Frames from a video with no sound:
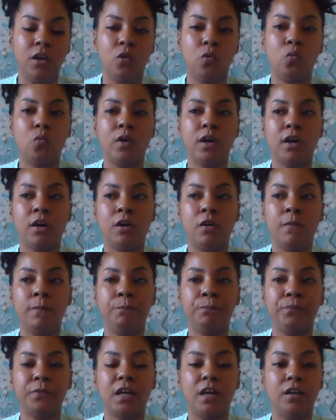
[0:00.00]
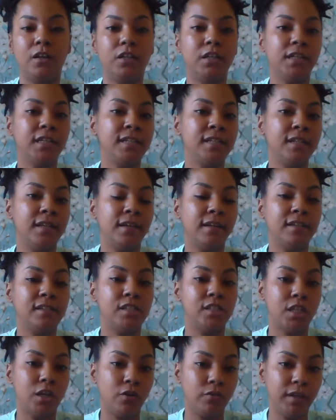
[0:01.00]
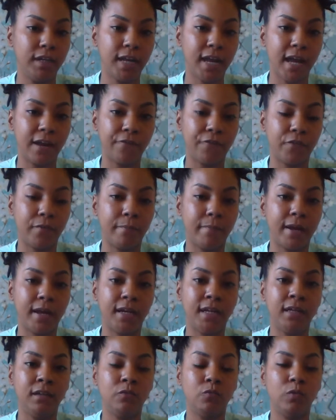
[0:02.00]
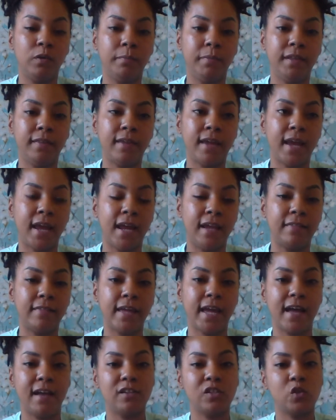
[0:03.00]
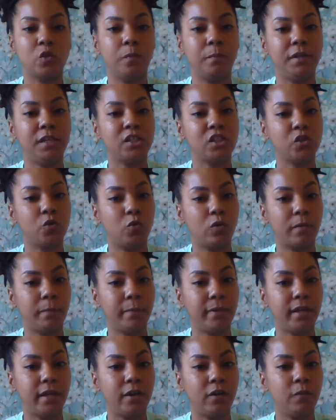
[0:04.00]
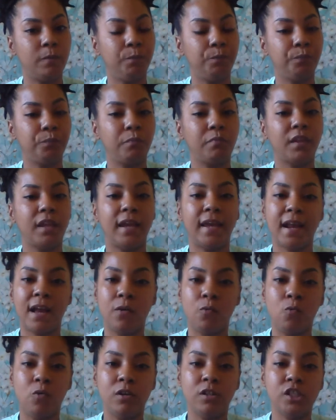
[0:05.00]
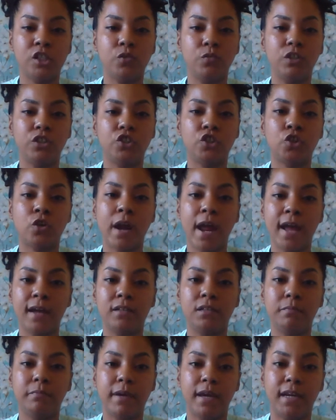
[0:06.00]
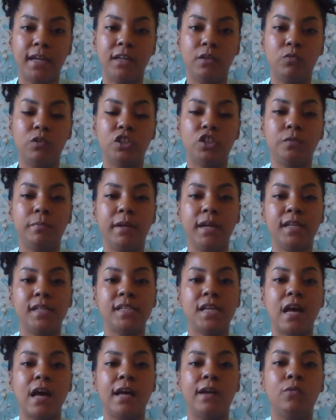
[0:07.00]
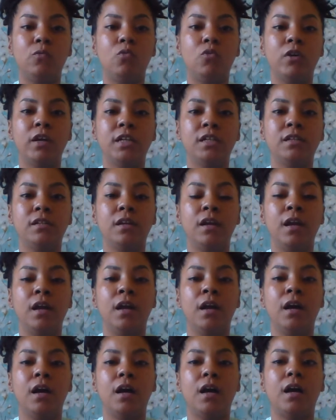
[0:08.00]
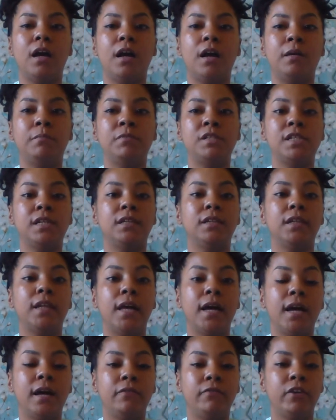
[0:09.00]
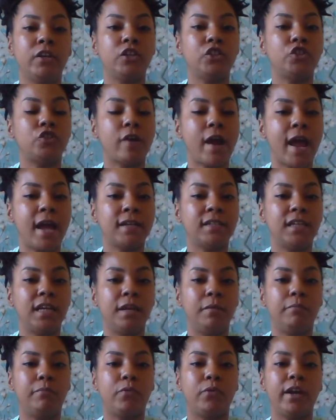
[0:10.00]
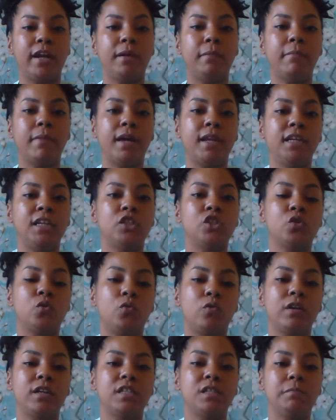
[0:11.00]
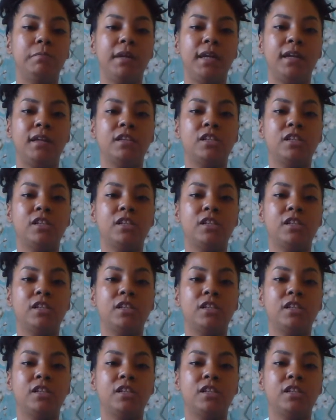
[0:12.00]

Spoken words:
Well, a good zodiac for money would be the 8th house, would be Scorpio. And I want to attract money, which means I want to love and attract and bring money towards me.